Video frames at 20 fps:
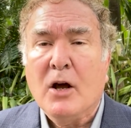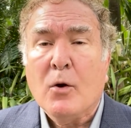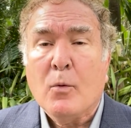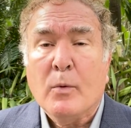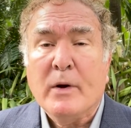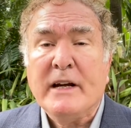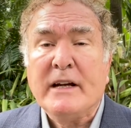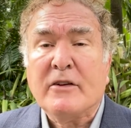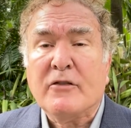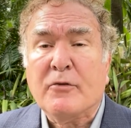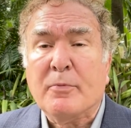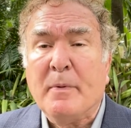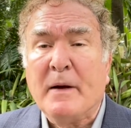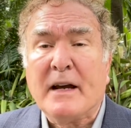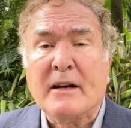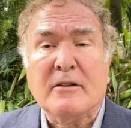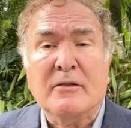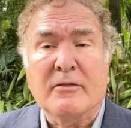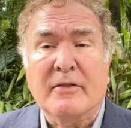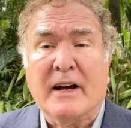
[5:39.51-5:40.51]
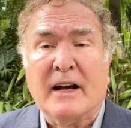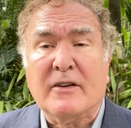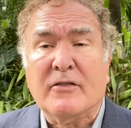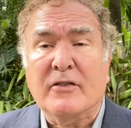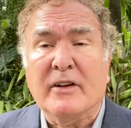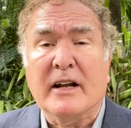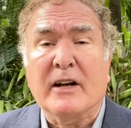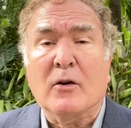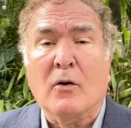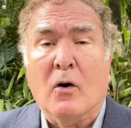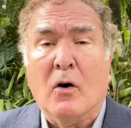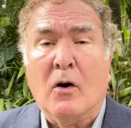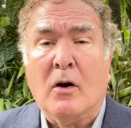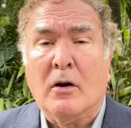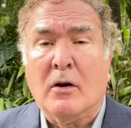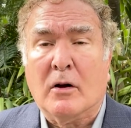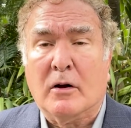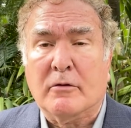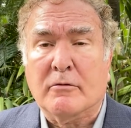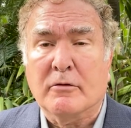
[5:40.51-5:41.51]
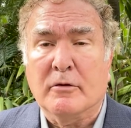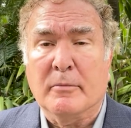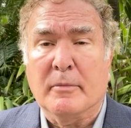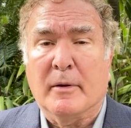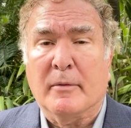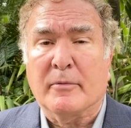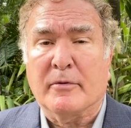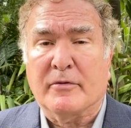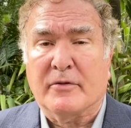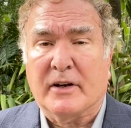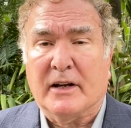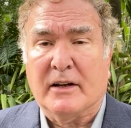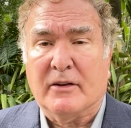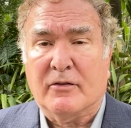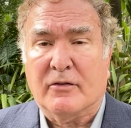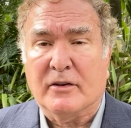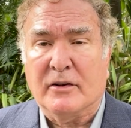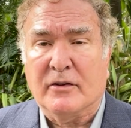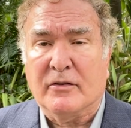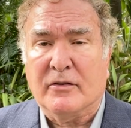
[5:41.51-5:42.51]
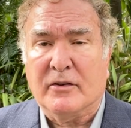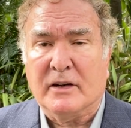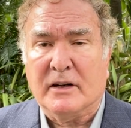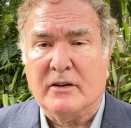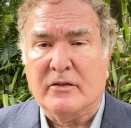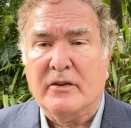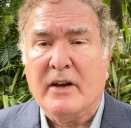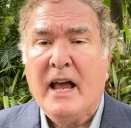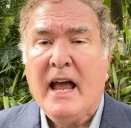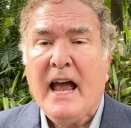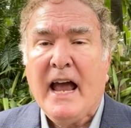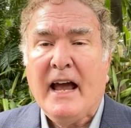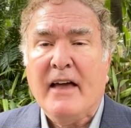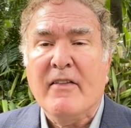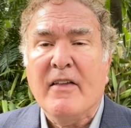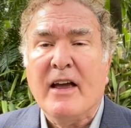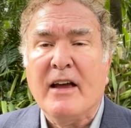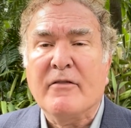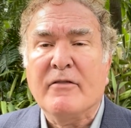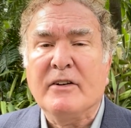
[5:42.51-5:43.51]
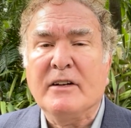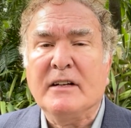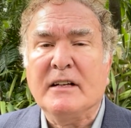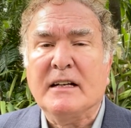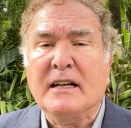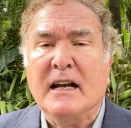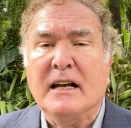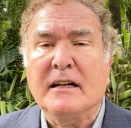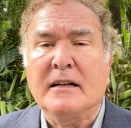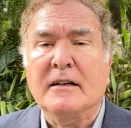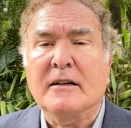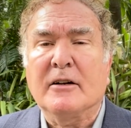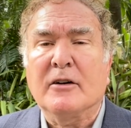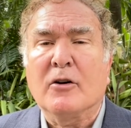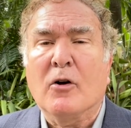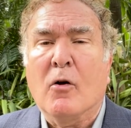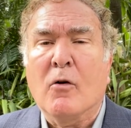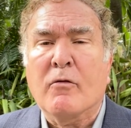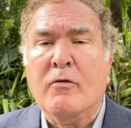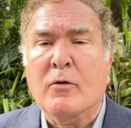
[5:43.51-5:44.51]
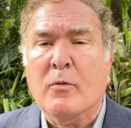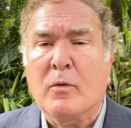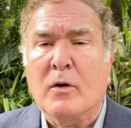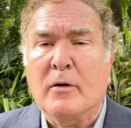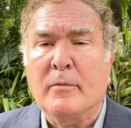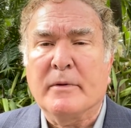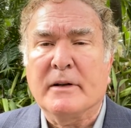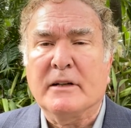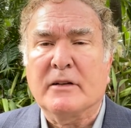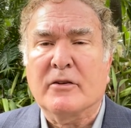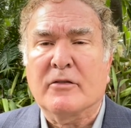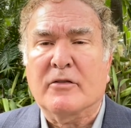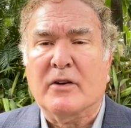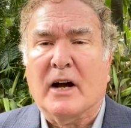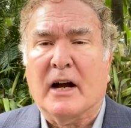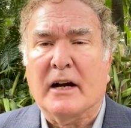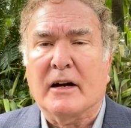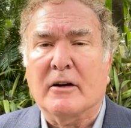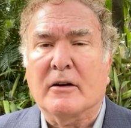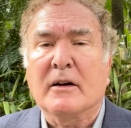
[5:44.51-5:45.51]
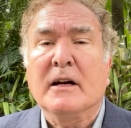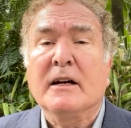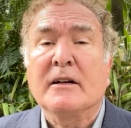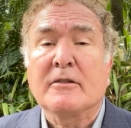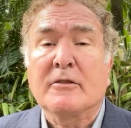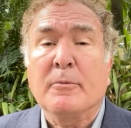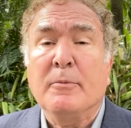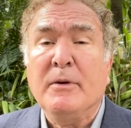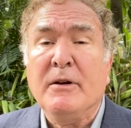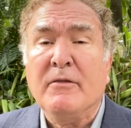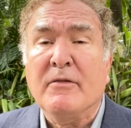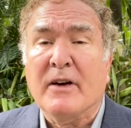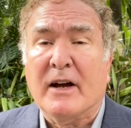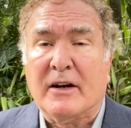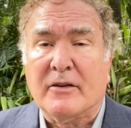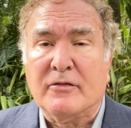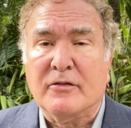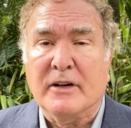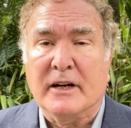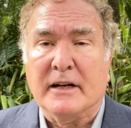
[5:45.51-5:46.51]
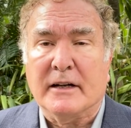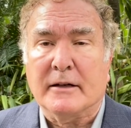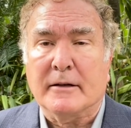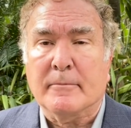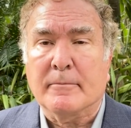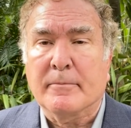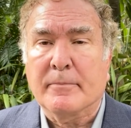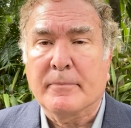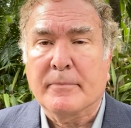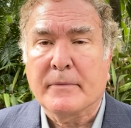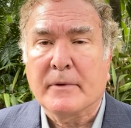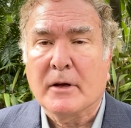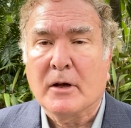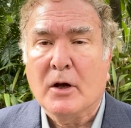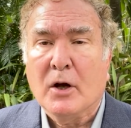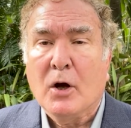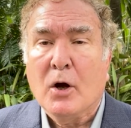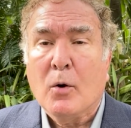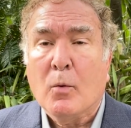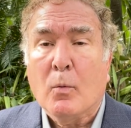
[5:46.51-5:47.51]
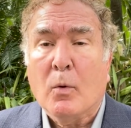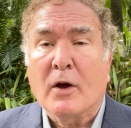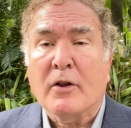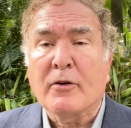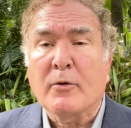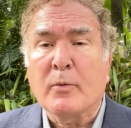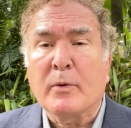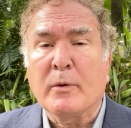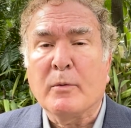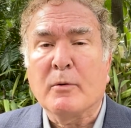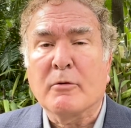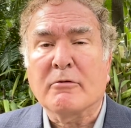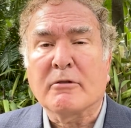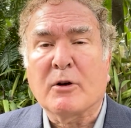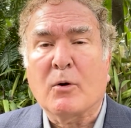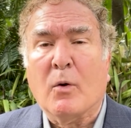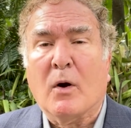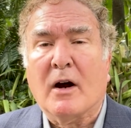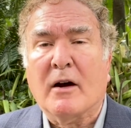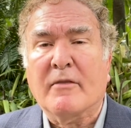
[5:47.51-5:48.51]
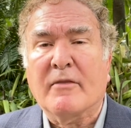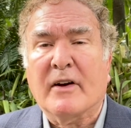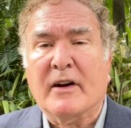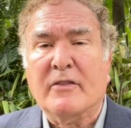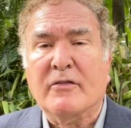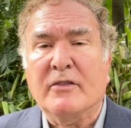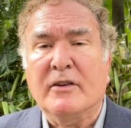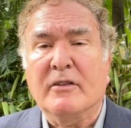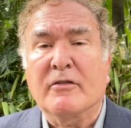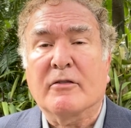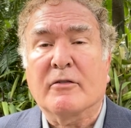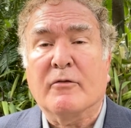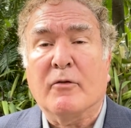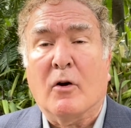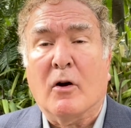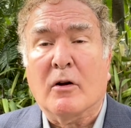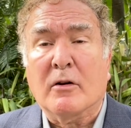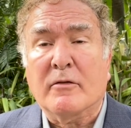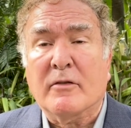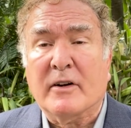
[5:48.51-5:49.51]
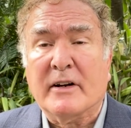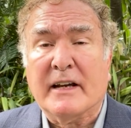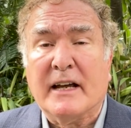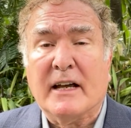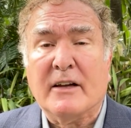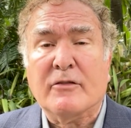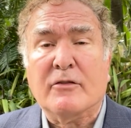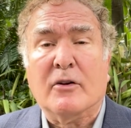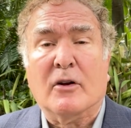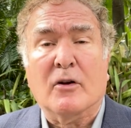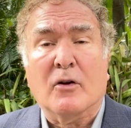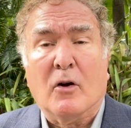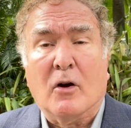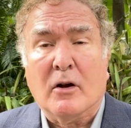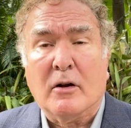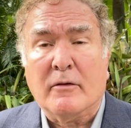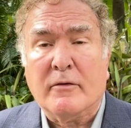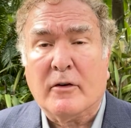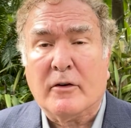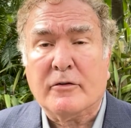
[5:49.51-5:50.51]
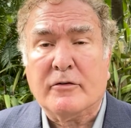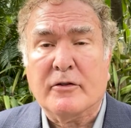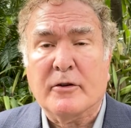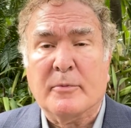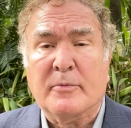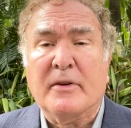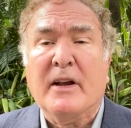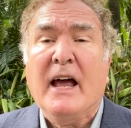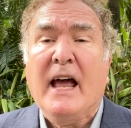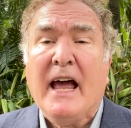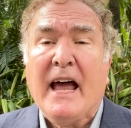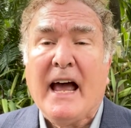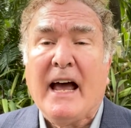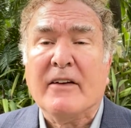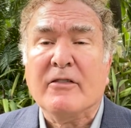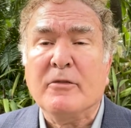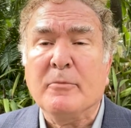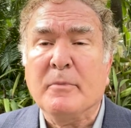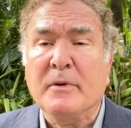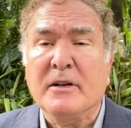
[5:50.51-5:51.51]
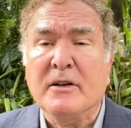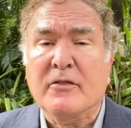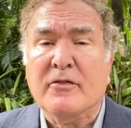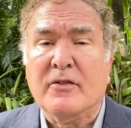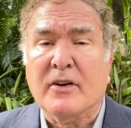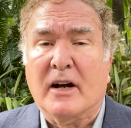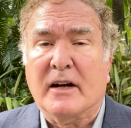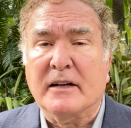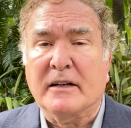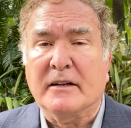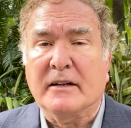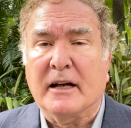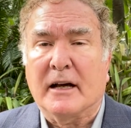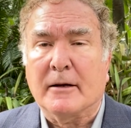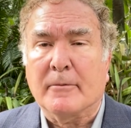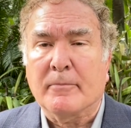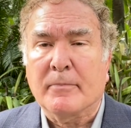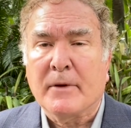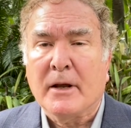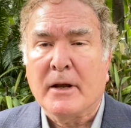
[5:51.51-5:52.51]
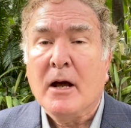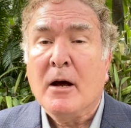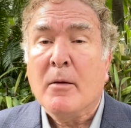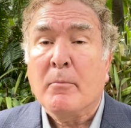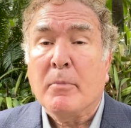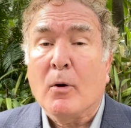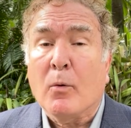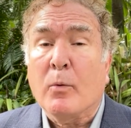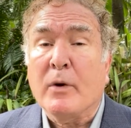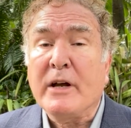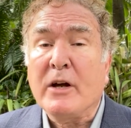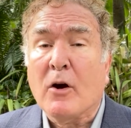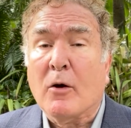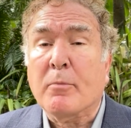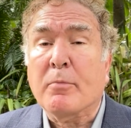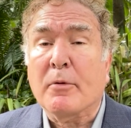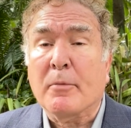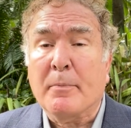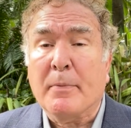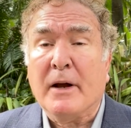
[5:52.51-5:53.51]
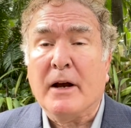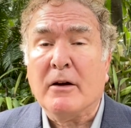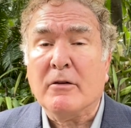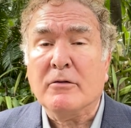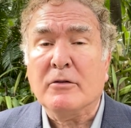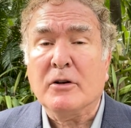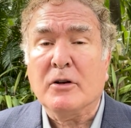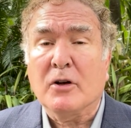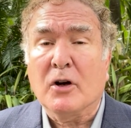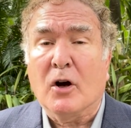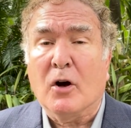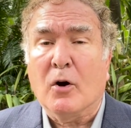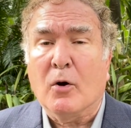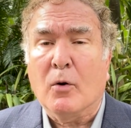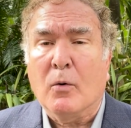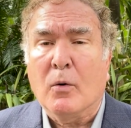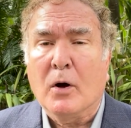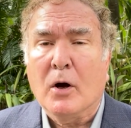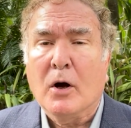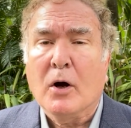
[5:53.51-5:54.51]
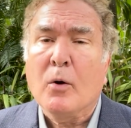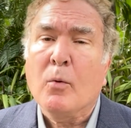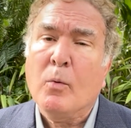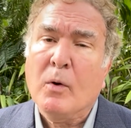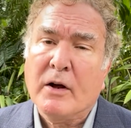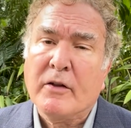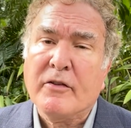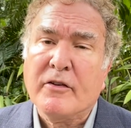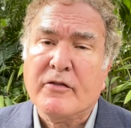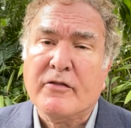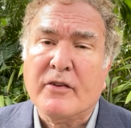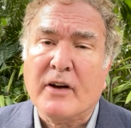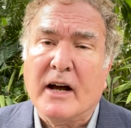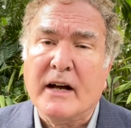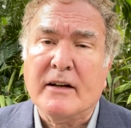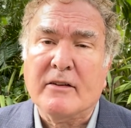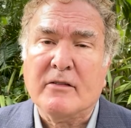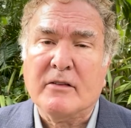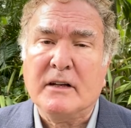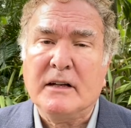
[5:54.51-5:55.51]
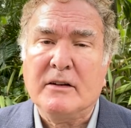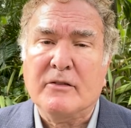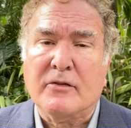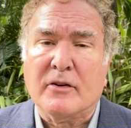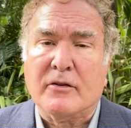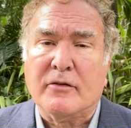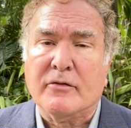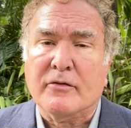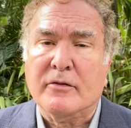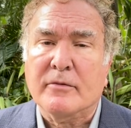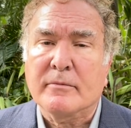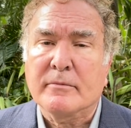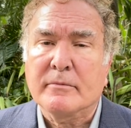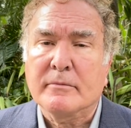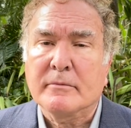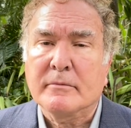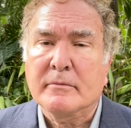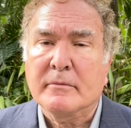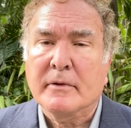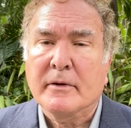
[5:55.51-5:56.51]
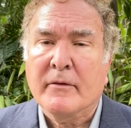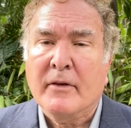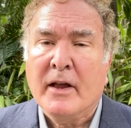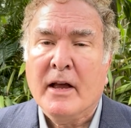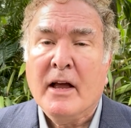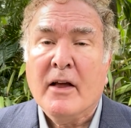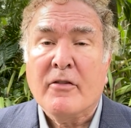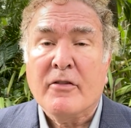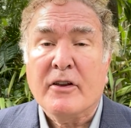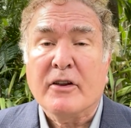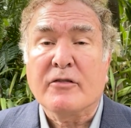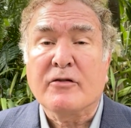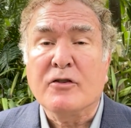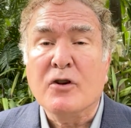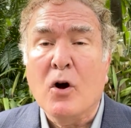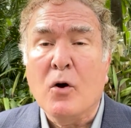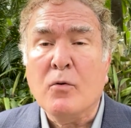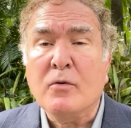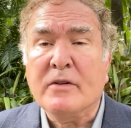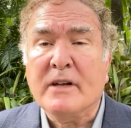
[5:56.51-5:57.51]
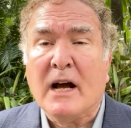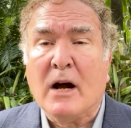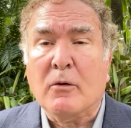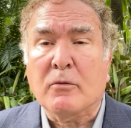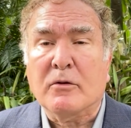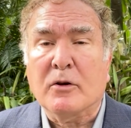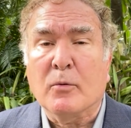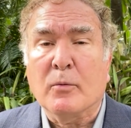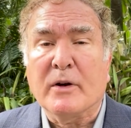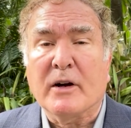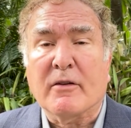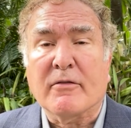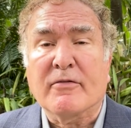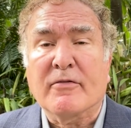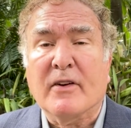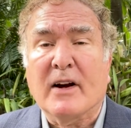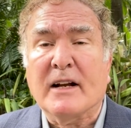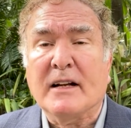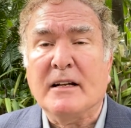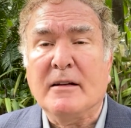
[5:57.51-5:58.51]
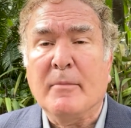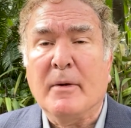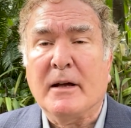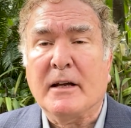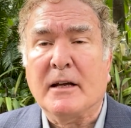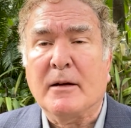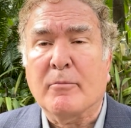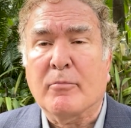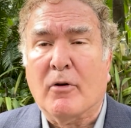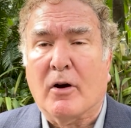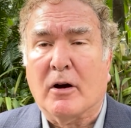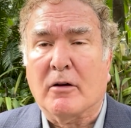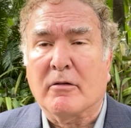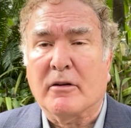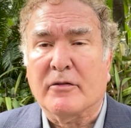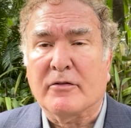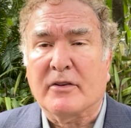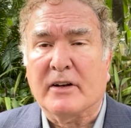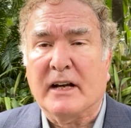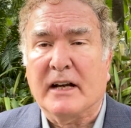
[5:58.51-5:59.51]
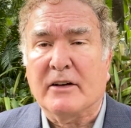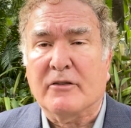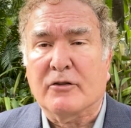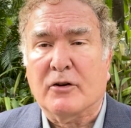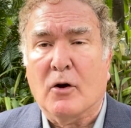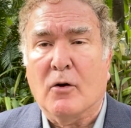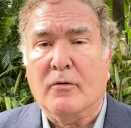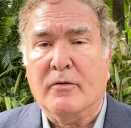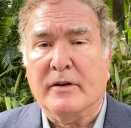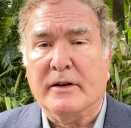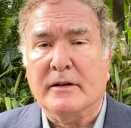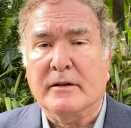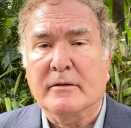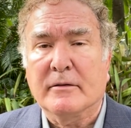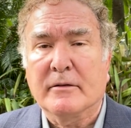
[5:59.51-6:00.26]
We expect to vaccinate all our crew members against the disease, and they have indicated an overwhelming desire to be vaccinated. Whether we will require vaccines of all of our guests on all of our ships hasn't been decided yet, but we are prepared to go where the science leads us. There's no doubt that we are finally making progress against COVID.